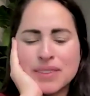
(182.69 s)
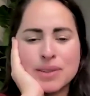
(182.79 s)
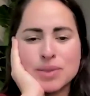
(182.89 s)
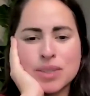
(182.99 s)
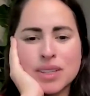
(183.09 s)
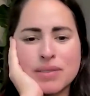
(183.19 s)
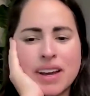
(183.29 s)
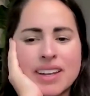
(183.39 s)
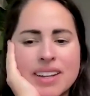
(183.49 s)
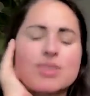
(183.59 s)
It was really
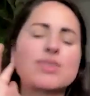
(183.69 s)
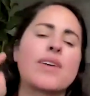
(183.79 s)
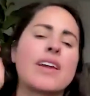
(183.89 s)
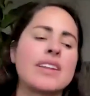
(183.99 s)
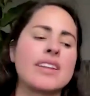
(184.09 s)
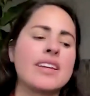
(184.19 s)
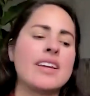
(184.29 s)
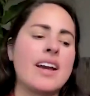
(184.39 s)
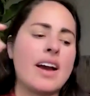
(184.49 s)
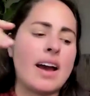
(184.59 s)
fun. It was fun.
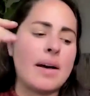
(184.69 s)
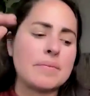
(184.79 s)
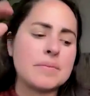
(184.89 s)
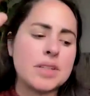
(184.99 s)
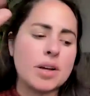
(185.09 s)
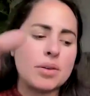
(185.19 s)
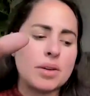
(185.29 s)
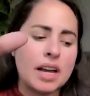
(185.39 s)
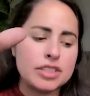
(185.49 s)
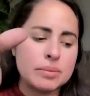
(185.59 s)
So
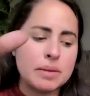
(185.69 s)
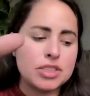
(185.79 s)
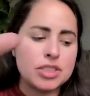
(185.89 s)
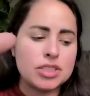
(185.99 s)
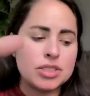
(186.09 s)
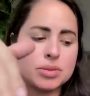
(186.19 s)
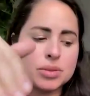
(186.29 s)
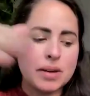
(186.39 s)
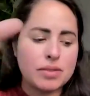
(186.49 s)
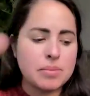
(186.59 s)
as she mentioned, she was
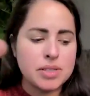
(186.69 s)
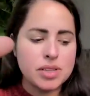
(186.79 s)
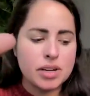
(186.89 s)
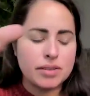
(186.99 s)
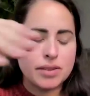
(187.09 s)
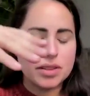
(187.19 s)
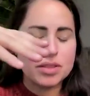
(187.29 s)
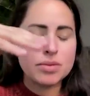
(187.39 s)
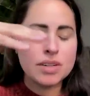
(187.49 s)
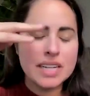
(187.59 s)
away from her daughter for
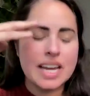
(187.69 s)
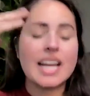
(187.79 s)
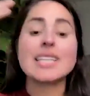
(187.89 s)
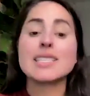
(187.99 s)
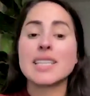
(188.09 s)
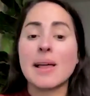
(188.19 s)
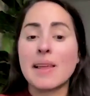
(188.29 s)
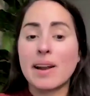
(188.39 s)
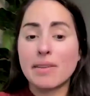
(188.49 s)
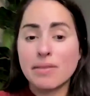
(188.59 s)
3 nights. And
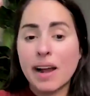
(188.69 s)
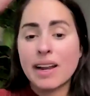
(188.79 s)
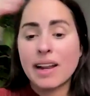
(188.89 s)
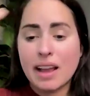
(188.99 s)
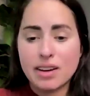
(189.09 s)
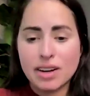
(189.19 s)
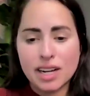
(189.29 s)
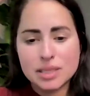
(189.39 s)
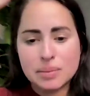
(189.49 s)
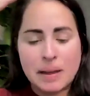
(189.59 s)
then on Friday, her
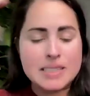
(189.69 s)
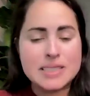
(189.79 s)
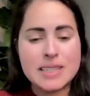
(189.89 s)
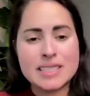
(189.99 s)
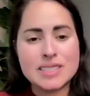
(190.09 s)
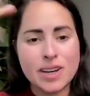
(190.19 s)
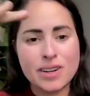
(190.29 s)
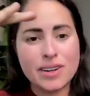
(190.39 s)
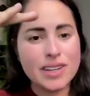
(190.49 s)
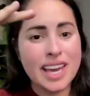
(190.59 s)
husband and
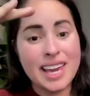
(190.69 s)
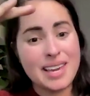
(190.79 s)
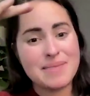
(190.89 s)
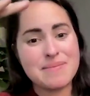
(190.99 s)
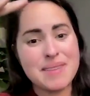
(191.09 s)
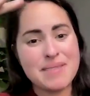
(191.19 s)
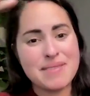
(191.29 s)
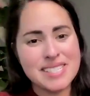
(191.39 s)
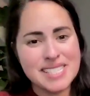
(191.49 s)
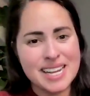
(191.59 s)
daughter came and
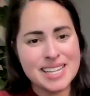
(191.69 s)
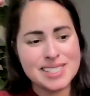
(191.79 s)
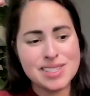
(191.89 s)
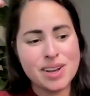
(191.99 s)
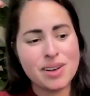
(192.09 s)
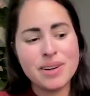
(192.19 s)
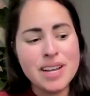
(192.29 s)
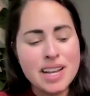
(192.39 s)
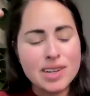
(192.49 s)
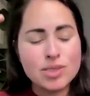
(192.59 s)
visited. So
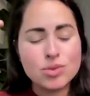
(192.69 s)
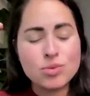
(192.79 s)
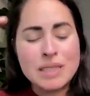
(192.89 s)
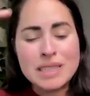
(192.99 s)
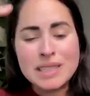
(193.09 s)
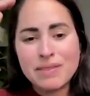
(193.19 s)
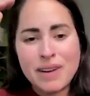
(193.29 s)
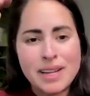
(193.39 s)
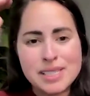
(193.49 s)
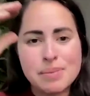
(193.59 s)
it was really
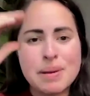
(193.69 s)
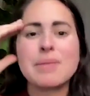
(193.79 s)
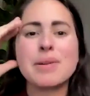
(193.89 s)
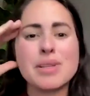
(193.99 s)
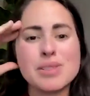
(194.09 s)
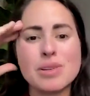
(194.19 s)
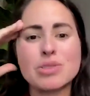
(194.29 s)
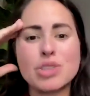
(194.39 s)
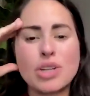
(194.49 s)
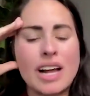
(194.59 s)
fun to be able to
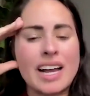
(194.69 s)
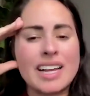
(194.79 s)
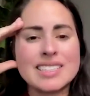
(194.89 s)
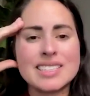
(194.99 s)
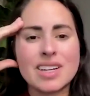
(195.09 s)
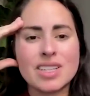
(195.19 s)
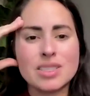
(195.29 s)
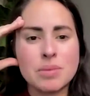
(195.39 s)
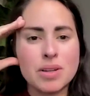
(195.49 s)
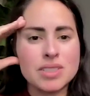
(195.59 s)
socialize our
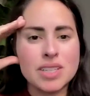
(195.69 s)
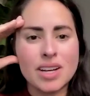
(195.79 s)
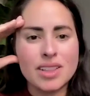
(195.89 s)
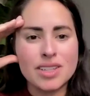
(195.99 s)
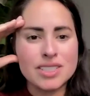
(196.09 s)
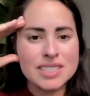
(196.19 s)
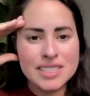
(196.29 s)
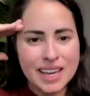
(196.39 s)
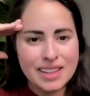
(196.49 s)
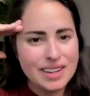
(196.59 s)
small toddlers
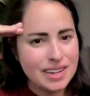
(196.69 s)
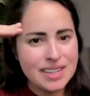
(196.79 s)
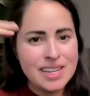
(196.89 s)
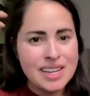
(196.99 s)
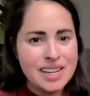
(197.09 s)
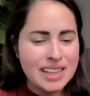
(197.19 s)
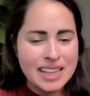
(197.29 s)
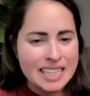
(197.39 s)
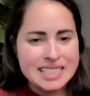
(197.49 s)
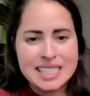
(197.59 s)
together. The
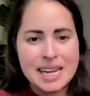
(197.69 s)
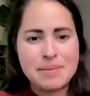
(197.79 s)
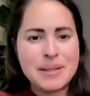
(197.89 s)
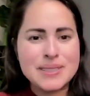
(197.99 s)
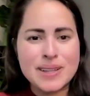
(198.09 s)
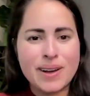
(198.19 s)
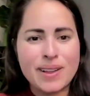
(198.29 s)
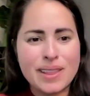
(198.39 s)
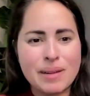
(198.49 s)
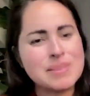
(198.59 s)
last time we saw
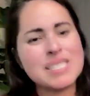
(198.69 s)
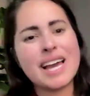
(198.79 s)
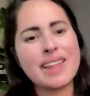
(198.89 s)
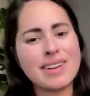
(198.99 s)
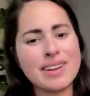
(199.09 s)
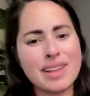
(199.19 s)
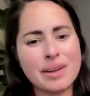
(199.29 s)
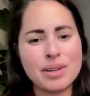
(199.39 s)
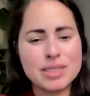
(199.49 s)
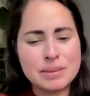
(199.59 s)
them together, they
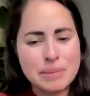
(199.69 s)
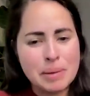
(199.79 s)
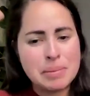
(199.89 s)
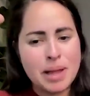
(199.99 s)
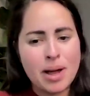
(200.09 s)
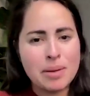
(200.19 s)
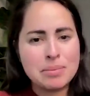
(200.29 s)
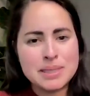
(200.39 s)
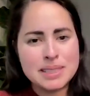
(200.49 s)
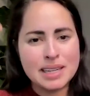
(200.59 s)
were small
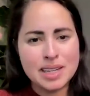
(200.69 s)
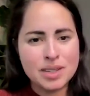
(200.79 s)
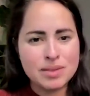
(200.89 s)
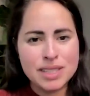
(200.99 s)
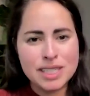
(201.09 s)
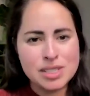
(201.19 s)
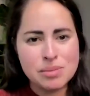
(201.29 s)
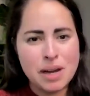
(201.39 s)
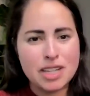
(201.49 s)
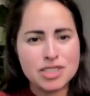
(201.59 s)
blobs that couldn't really do
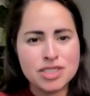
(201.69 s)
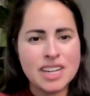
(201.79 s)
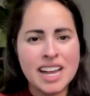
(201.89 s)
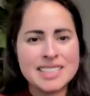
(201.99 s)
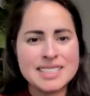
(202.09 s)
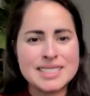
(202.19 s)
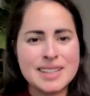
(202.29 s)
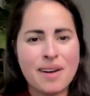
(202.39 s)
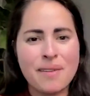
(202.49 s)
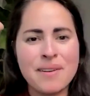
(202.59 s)
much. And
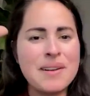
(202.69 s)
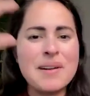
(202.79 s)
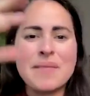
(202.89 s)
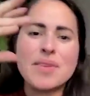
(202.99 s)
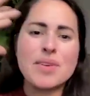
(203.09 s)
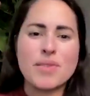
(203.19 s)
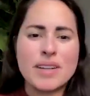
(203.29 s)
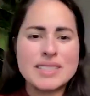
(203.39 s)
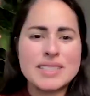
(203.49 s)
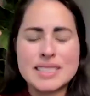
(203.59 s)
so it was
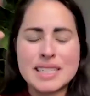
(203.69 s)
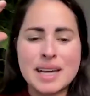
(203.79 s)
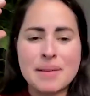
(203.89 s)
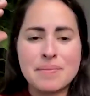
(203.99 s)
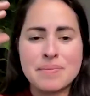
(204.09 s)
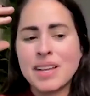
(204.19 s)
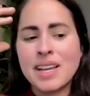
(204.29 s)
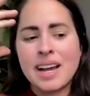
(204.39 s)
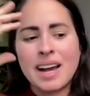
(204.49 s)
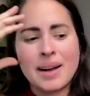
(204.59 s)
fun to see them
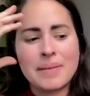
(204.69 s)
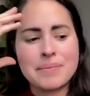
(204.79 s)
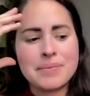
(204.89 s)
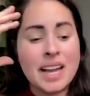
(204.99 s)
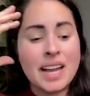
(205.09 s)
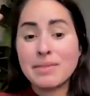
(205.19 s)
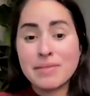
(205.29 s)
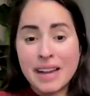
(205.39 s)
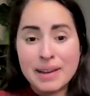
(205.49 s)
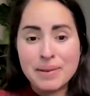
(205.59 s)
kind of
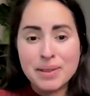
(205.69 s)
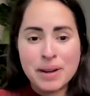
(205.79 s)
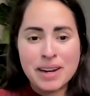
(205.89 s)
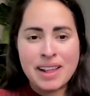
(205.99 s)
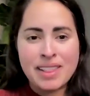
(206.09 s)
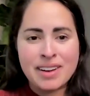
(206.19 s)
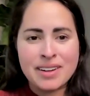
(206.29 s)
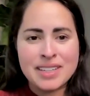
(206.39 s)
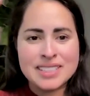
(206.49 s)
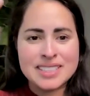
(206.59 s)
fight with one another
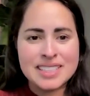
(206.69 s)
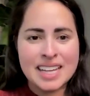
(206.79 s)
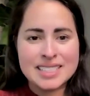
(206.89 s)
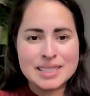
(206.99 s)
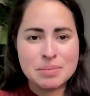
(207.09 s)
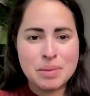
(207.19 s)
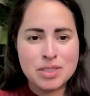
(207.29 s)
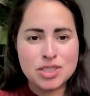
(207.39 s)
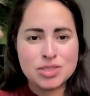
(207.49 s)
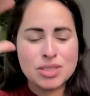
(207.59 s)
because as small
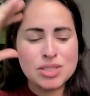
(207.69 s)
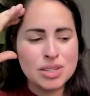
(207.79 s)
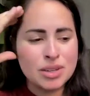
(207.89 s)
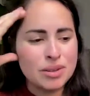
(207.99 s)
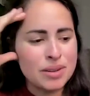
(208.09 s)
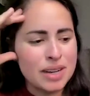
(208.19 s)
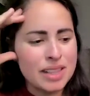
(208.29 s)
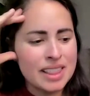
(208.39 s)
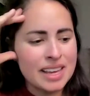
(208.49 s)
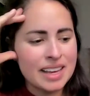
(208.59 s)
children do,
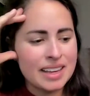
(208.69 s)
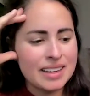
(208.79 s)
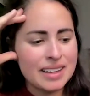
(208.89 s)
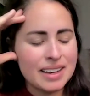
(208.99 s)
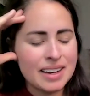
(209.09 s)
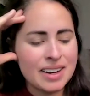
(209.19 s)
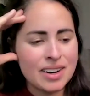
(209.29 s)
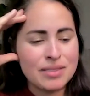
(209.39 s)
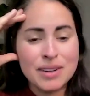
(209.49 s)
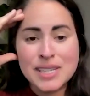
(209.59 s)
they
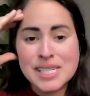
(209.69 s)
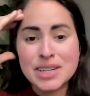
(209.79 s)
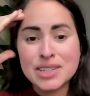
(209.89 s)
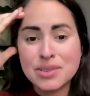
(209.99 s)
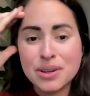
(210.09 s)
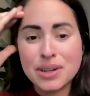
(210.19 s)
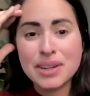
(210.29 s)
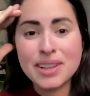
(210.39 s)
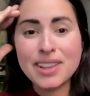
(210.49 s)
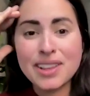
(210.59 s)
are very
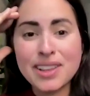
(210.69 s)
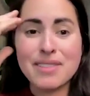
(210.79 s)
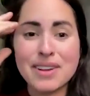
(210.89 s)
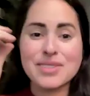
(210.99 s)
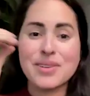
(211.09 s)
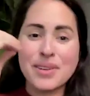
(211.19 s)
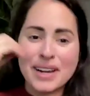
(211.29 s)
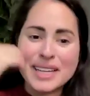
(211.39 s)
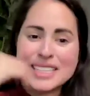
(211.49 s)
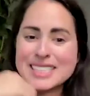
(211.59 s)
territorial of their
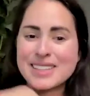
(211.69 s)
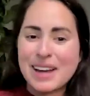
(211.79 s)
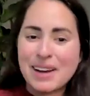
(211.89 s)
toys.